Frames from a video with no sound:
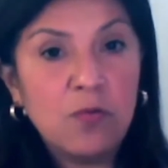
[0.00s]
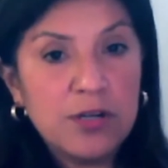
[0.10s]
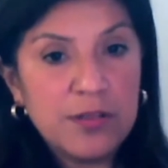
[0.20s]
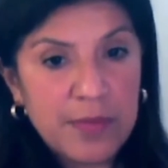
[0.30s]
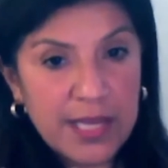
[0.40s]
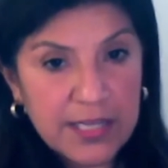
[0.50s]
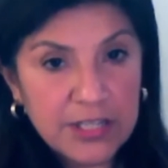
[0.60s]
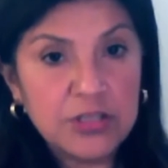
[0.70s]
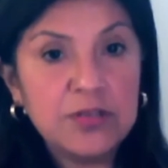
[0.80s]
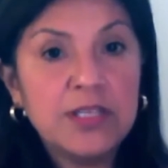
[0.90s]
What are the main
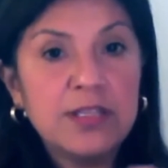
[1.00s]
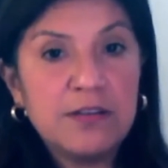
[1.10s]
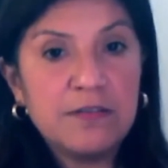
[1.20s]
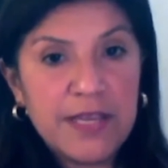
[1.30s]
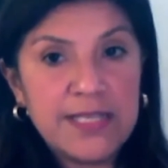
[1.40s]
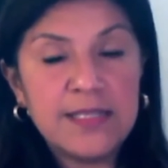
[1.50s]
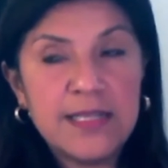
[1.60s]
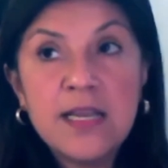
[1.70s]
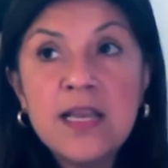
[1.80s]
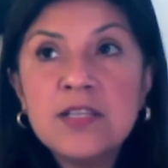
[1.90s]
issues that they're
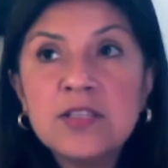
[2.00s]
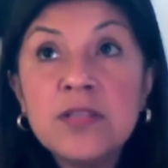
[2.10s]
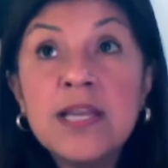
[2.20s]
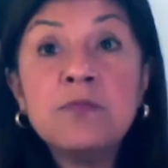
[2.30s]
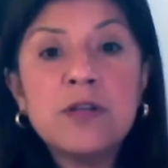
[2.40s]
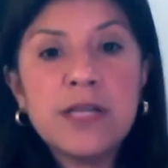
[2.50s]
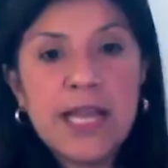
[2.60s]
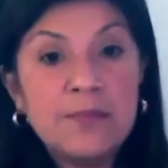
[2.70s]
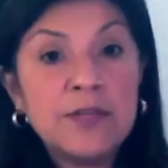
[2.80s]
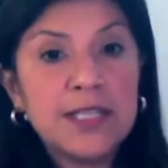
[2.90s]
facing? So then we're
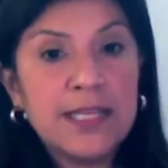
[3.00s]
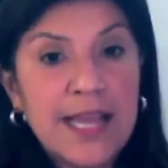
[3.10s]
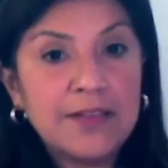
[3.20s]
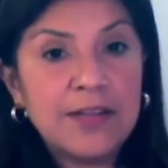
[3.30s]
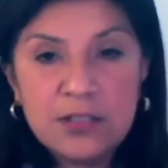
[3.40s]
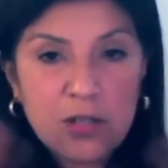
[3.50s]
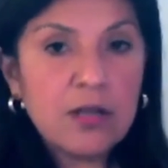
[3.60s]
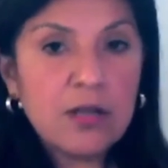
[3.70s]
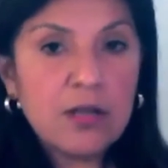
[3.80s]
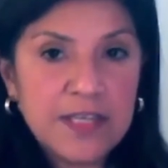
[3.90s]
able to gather, and it's
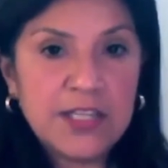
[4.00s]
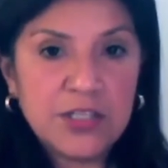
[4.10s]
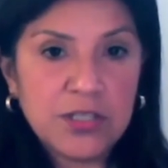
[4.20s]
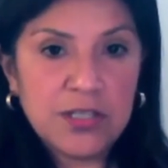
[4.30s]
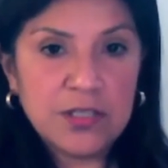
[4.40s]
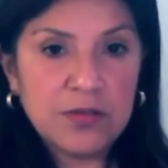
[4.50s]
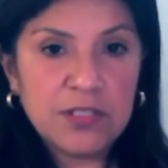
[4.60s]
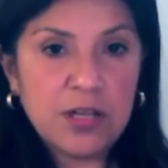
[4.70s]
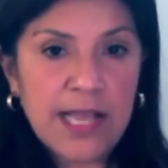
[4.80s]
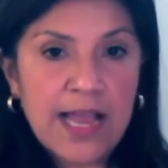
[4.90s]
all confidential,
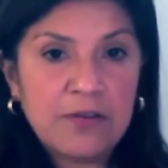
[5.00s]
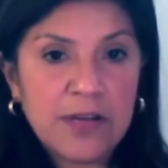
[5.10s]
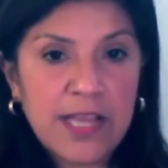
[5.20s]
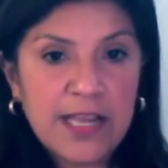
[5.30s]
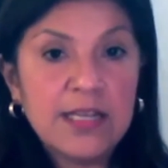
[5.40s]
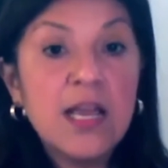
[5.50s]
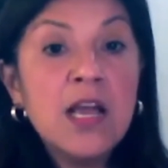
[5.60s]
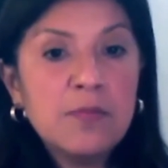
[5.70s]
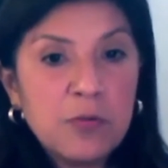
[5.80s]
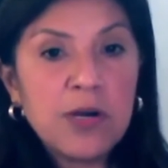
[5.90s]
so it's all aggregated,
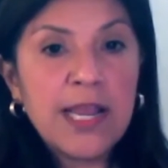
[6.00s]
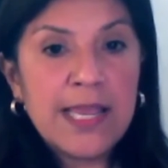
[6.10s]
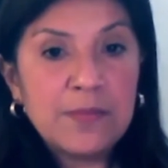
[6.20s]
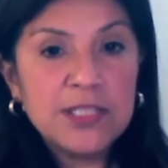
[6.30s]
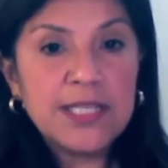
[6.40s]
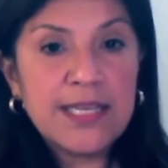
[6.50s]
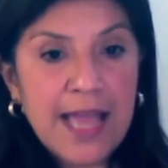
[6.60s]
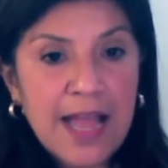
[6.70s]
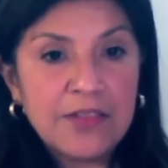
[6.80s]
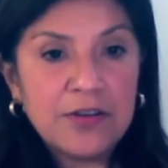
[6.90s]
but we're able to
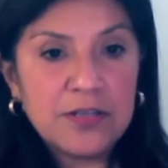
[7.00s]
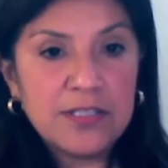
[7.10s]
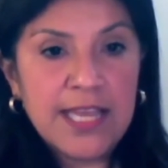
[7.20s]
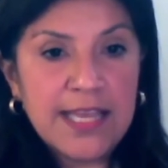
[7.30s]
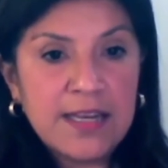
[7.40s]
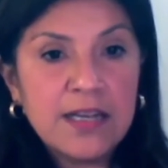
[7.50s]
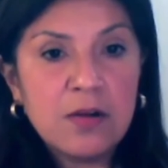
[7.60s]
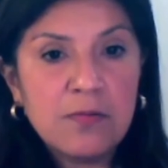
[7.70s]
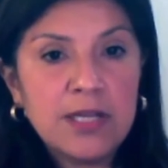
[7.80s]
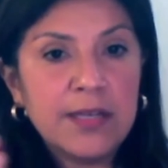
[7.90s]
gather
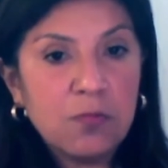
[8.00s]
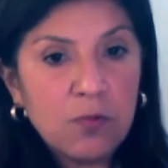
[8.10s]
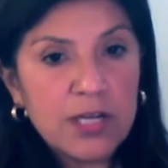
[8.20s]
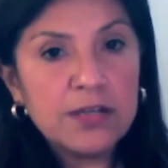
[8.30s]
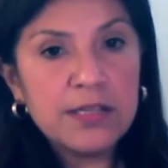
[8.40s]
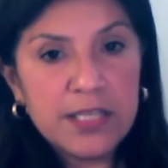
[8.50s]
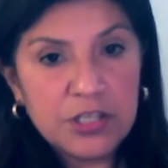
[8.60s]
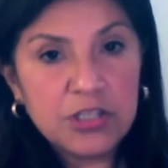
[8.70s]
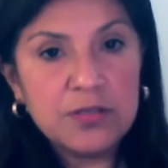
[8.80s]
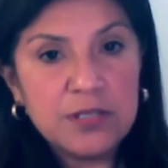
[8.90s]
data around like, what are
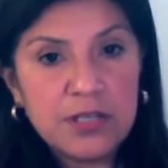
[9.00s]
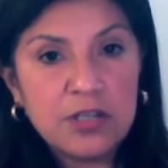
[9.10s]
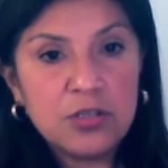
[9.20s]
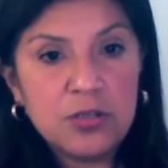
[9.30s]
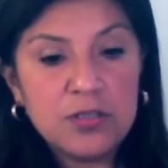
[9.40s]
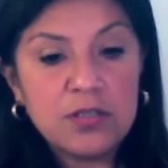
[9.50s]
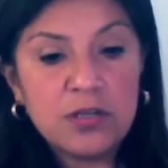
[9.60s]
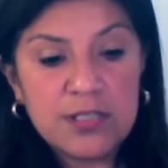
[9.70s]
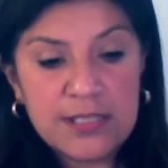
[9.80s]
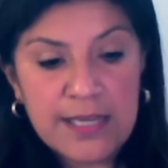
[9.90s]
the issues that our
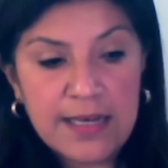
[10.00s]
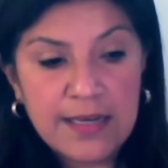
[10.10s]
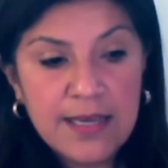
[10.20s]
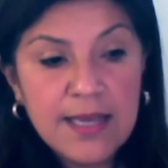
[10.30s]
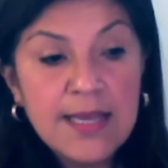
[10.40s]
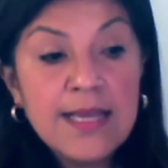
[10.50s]
students are seeing?